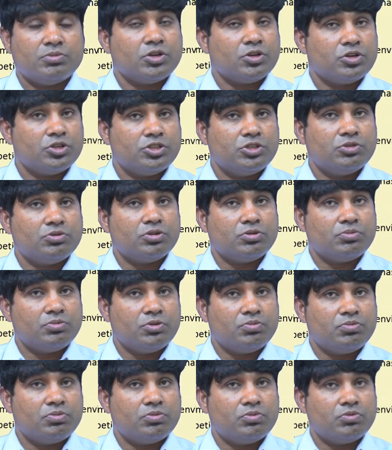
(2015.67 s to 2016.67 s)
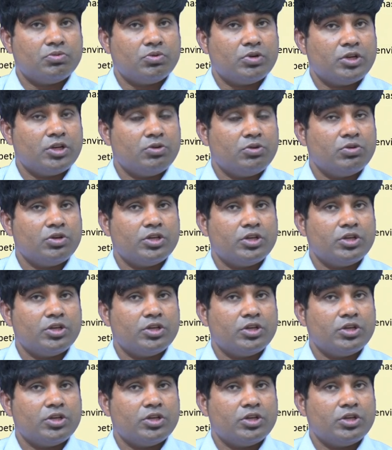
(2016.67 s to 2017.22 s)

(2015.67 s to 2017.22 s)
because when you will